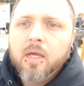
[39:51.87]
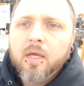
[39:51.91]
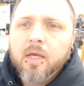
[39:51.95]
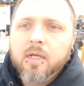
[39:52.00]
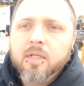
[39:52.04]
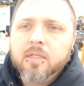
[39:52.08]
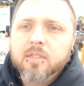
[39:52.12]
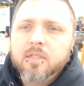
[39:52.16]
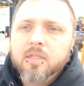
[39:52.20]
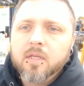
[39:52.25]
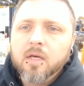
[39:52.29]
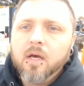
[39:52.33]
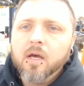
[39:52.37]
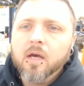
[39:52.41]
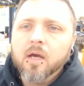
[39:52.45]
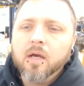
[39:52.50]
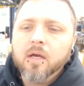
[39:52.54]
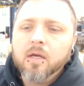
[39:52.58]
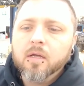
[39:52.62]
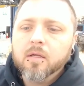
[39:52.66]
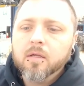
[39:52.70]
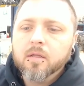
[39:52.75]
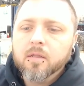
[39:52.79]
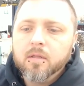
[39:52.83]
It's
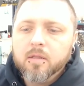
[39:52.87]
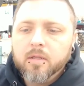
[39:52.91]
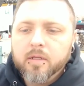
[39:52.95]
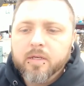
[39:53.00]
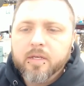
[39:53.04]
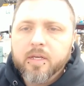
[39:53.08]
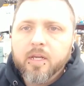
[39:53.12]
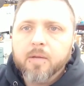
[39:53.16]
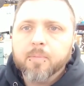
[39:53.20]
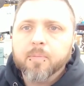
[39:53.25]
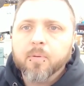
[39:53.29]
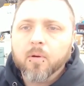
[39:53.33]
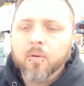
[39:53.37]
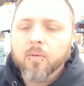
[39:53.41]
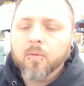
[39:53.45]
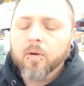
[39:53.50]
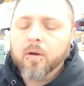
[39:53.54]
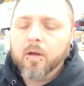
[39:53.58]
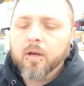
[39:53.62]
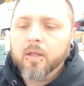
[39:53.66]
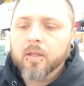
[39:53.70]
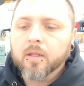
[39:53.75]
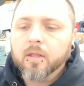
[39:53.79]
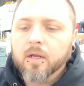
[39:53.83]
the, the deeper
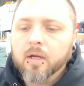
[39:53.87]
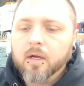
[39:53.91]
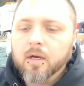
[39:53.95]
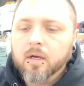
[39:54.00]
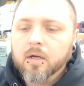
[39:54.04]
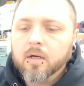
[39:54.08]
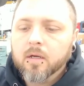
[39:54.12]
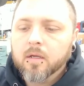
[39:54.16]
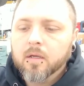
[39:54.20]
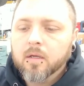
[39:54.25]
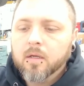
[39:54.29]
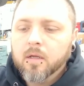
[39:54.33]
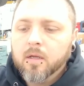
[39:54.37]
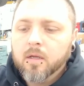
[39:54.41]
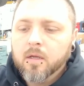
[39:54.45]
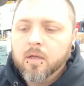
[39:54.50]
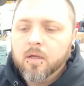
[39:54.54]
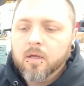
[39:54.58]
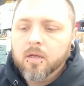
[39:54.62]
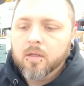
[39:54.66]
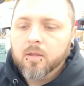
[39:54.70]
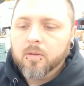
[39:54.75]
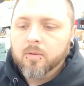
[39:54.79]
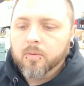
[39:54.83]
one in there,
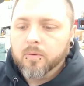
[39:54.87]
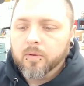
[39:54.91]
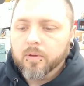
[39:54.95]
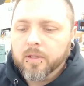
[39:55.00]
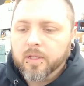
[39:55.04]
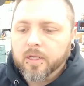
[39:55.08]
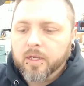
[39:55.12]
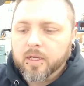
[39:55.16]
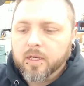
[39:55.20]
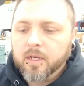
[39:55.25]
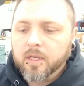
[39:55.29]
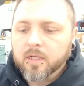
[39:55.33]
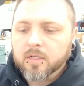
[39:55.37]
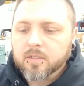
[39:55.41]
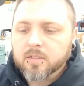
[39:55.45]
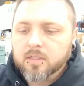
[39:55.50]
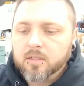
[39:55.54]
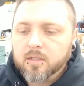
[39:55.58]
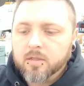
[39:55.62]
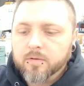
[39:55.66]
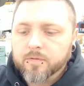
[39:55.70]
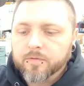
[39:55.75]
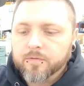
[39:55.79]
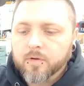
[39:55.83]
the one that connects
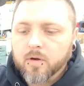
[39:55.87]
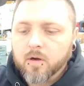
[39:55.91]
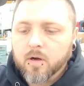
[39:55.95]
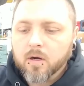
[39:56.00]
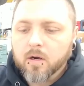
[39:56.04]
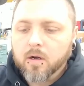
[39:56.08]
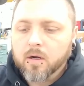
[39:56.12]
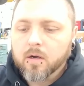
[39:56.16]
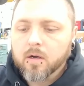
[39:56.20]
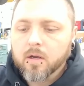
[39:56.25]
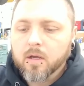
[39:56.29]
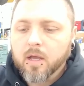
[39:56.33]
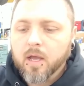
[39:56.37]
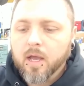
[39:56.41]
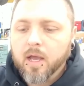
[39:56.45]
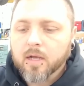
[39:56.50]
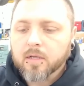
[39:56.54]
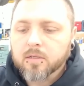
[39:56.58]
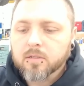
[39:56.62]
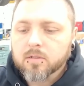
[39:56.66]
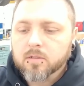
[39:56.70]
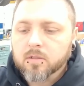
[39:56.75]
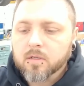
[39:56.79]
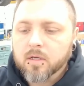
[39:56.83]
to the far
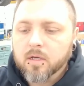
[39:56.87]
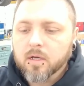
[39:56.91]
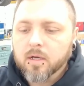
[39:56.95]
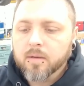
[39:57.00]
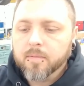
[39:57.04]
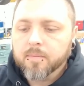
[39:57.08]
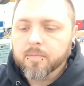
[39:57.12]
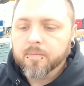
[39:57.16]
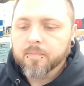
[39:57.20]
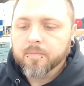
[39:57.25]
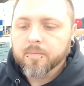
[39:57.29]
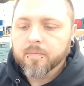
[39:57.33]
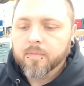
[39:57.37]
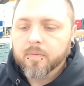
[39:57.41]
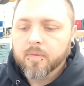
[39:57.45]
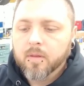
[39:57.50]
axle cup.